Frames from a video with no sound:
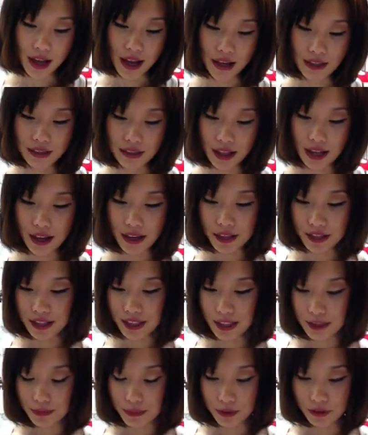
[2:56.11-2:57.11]
as I
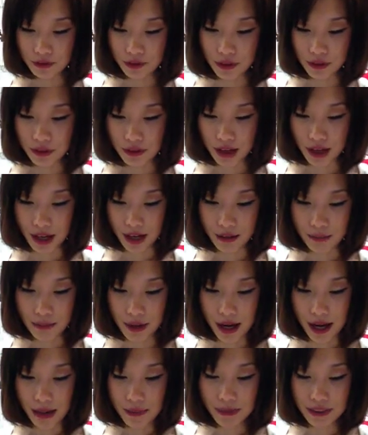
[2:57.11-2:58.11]
said before,
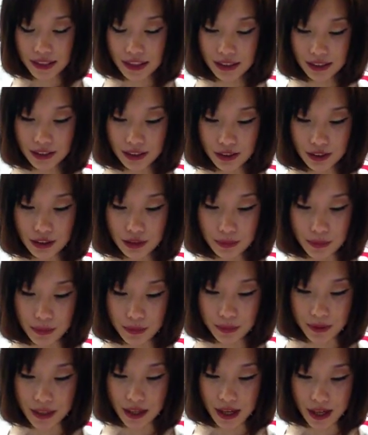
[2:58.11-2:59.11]
hypertension could be
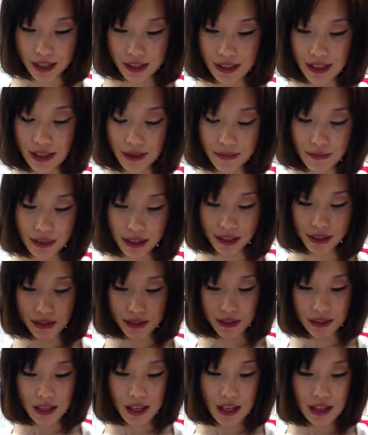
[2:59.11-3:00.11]
benign and
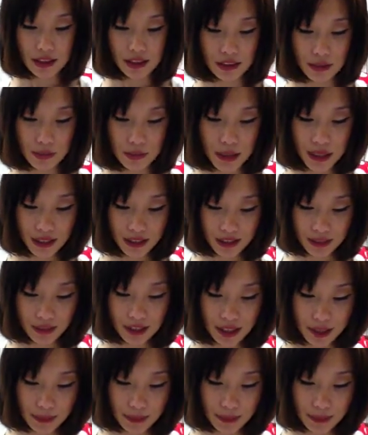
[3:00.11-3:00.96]
malignant. The malignant